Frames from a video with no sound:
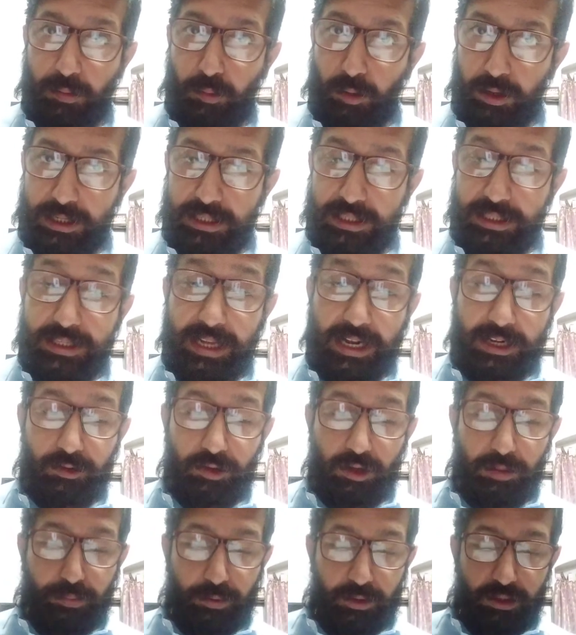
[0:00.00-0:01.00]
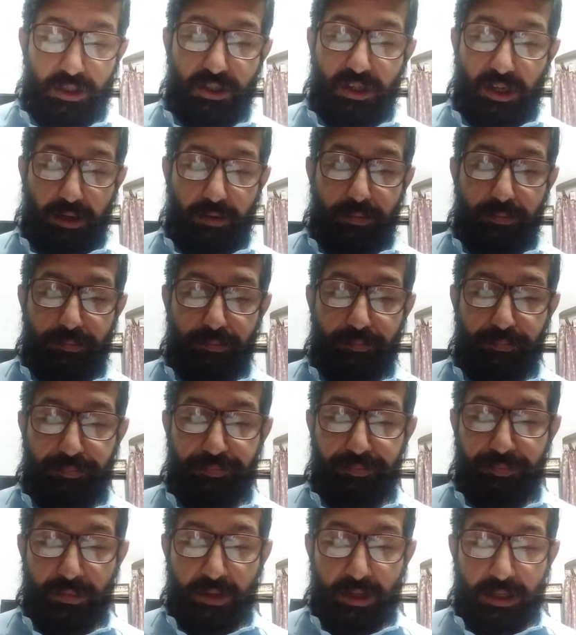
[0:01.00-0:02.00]
What is his actual position?
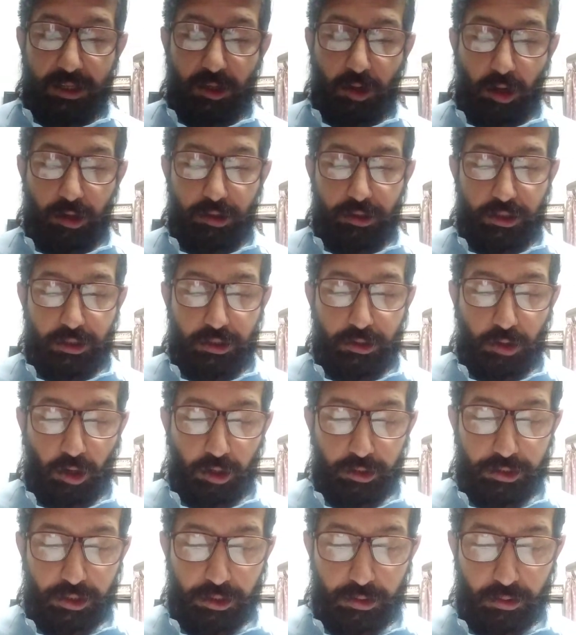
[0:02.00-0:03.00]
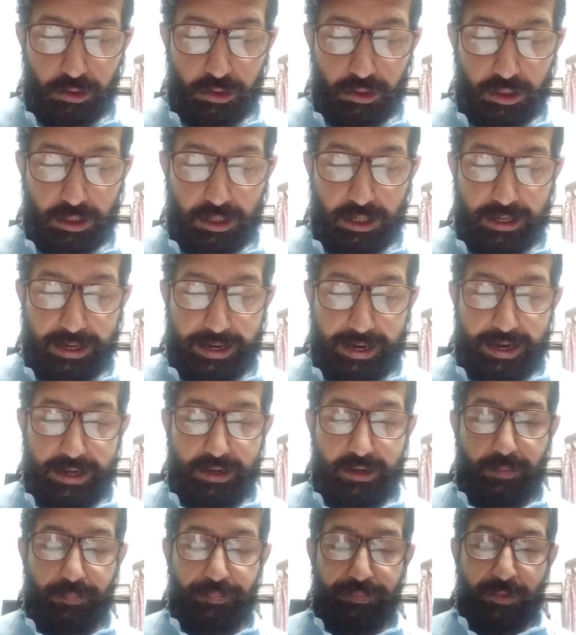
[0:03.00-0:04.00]
Constitutional
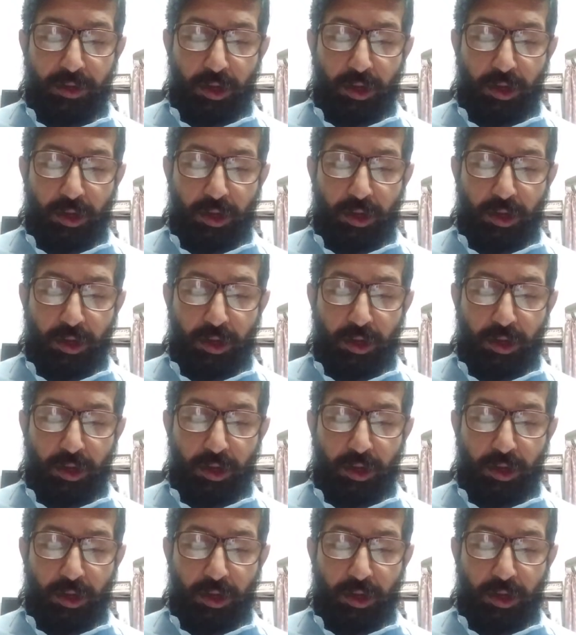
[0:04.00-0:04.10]
head,